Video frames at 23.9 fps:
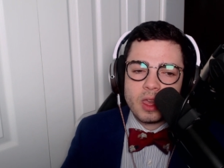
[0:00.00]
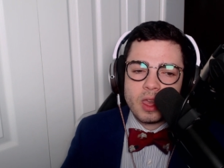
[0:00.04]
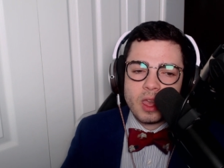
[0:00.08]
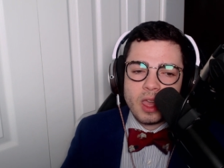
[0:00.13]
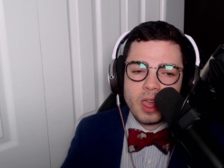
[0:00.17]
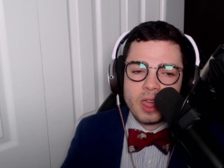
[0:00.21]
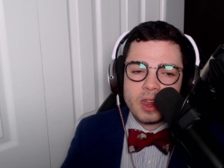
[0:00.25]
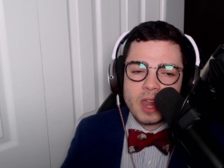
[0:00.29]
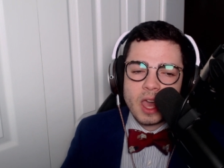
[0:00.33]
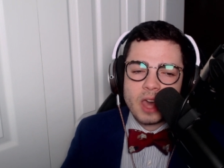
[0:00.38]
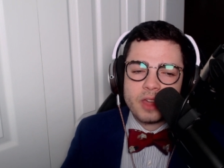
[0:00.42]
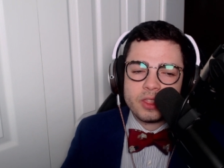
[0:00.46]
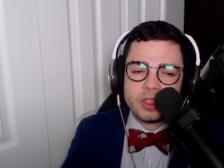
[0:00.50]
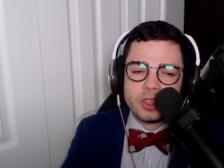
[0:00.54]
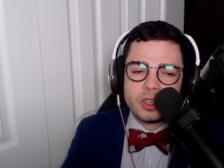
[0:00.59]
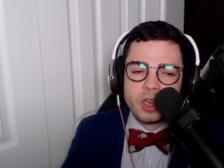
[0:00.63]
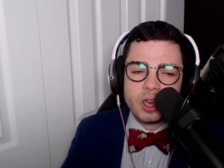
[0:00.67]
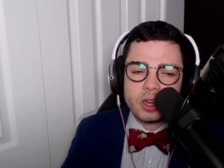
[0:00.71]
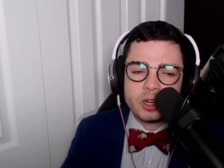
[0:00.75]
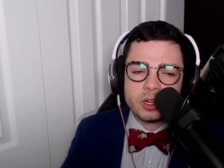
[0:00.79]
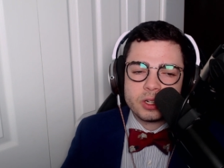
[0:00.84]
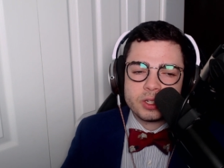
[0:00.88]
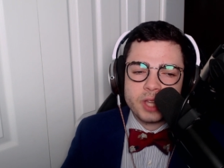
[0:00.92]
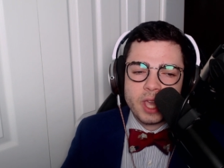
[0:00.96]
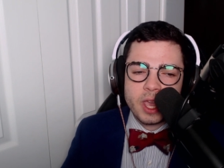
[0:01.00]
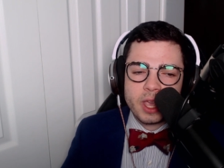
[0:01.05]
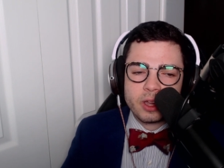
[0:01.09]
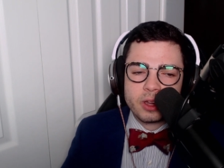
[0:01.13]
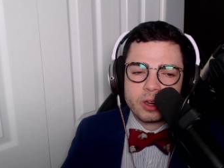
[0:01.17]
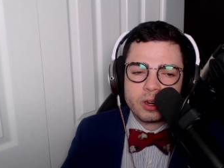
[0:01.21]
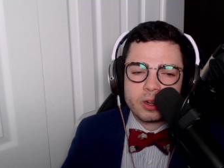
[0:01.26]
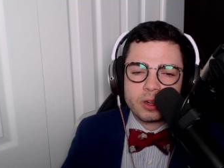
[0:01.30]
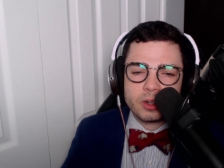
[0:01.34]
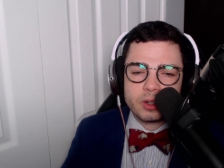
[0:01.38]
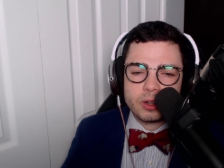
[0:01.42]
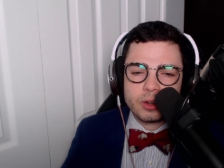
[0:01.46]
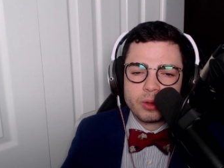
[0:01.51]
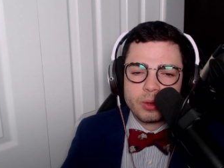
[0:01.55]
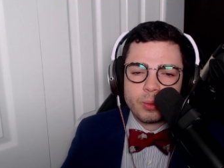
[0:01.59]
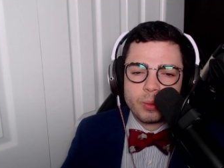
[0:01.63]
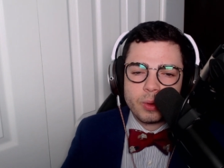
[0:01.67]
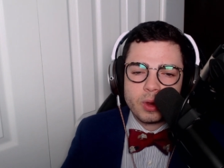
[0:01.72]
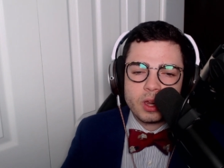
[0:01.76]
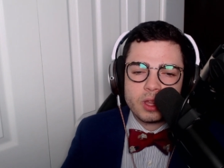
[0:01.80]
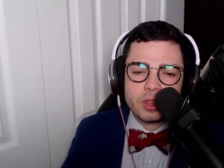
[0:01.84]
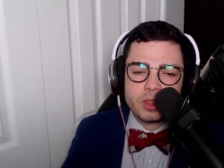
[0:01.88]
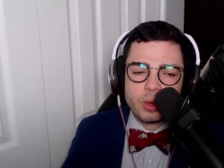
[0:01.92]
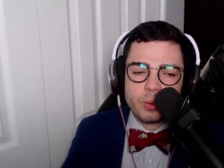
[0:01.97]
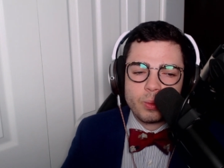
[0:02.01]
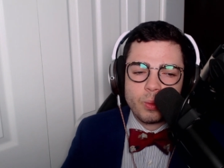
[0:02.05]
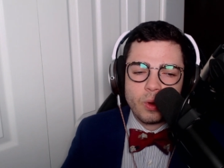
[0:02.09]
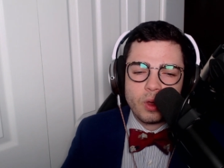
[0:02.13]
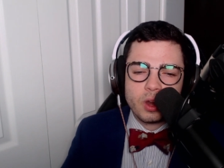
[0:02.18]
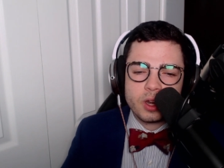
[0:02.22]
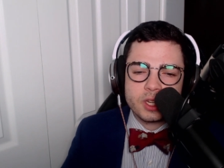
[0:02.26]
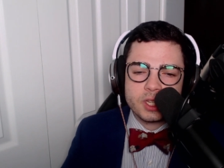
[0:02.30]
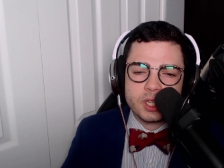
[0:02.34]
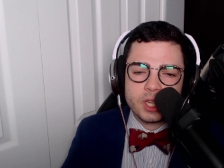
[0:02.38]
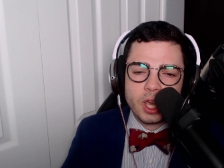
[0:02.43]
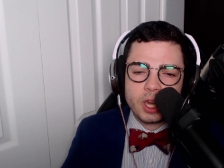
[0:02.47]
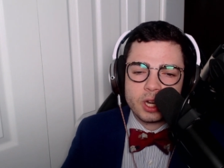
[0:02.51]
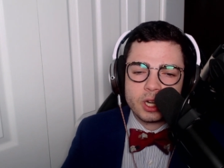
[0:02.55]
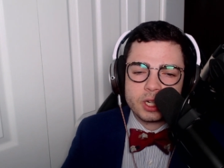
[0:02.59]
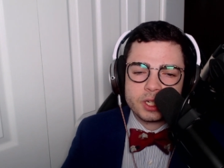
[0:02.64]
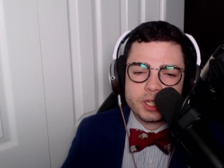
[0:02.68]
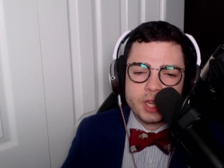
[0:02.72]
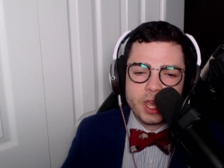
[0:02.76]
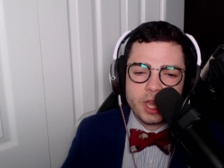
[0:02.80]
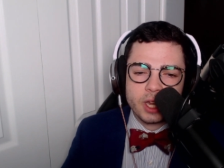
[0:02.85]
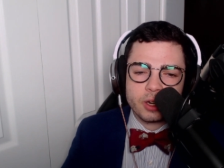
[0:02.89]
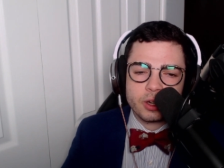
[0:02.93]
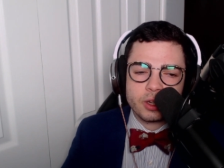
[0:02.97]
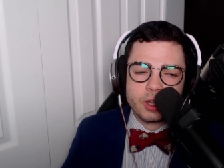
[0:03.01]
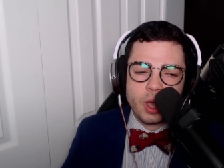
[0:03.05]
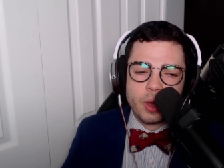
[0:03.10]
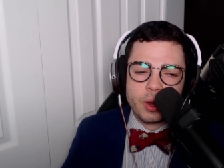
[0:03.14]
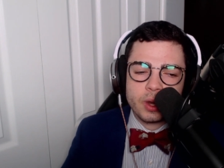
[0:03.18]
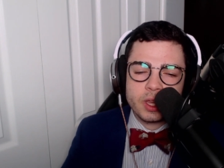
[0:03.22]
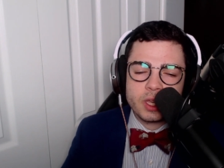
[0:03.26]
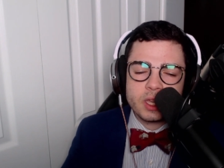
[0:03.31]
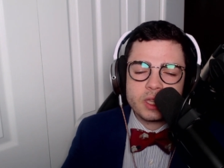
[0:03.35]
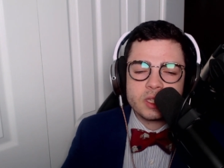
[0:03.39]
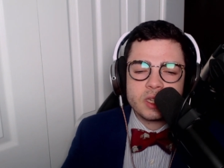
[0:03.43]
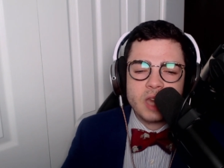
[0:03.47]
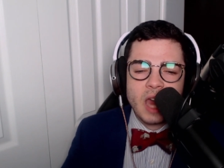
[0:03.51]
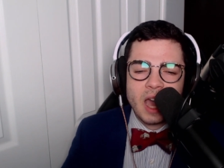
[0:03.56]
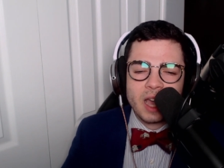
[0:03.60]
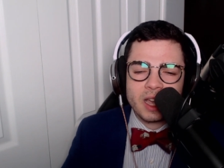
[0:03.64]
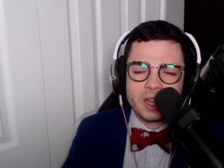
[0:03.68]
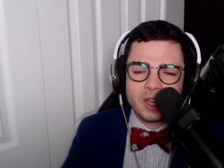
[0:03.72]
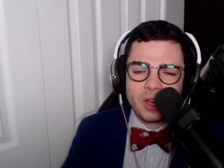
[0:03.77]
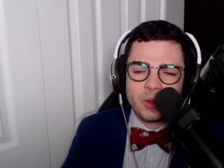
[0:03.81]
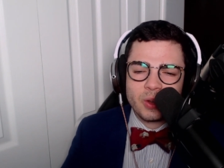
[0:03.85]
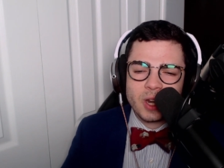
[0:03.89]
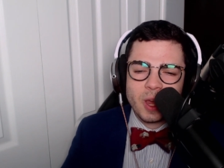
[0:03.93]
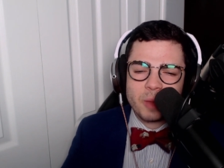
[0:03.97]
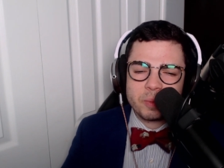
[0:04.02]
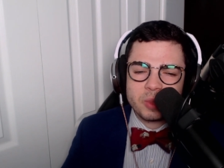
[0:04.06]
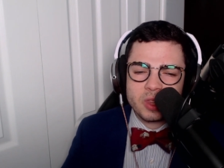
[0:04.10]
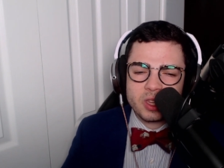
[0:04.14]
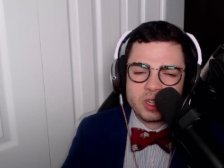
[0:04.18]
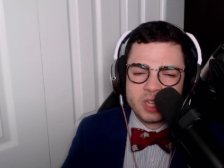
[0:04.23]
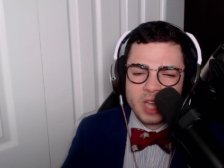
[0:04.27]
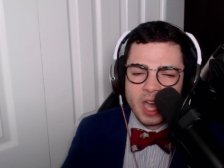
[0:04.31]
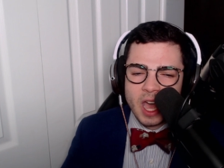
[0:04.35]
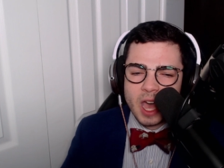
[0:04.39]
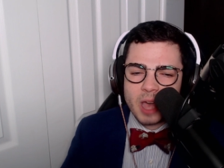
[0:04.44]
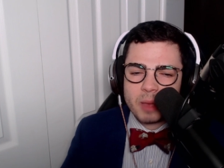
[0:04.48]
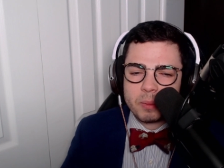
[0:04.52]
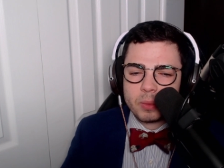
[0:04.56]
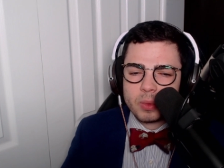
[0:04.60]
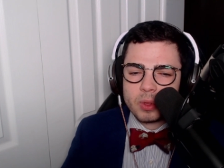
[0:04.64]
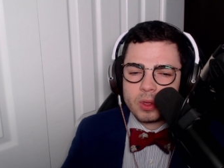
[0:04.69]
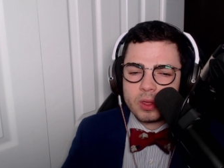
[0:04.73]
And now the Undertaker, where in the world is the Undertaker going? He's not going up to the top.